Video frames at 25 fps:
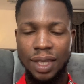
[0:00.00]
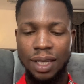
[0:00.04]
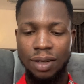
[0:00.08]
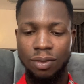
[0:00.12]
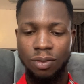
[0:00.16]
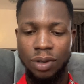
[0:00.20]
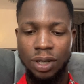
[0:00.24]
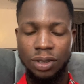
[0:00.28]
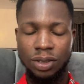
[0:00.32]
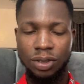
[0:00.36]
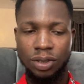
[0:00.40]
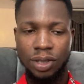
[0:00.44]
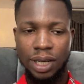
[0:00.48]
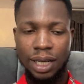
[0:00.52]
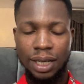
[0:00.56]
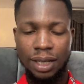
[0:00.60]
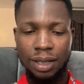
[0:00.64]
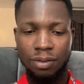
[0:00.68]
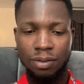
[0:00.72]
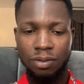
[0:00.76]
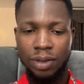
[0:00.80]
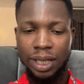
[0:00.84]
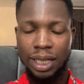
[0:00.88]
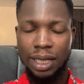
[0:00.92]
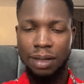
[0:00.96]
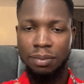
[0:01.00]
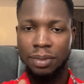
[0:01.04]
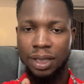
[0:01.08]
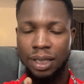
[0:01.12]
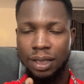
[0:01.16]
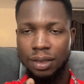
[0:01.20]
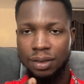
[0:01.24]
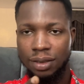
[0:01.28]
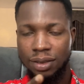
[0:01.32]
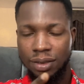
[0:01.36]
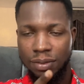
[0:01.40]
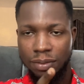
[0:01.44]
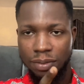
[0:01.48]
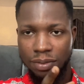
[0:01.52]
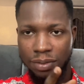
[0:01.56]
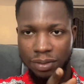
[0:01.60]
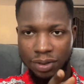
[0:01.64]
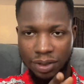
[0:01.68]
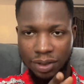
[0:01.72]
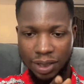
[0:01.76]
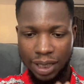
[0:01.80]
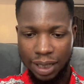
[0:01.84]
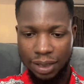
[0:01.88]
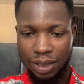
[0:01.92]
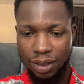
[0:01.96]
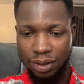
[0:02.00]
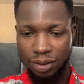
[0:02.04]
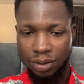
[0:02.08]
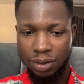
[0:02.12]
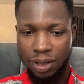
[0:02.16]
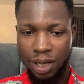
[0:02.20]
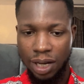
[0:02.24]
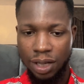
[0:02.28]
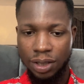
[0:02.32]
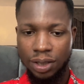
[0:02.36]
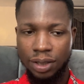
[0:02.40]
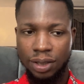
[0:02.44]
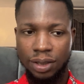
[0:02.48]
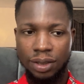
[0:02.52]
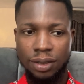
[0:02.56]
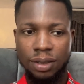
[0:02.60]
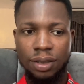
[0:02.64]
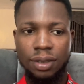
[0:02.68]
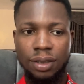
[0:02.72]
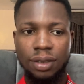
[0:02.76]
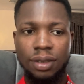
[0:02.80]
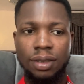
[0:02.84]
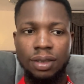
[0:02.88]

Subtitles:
When I'm in a certain location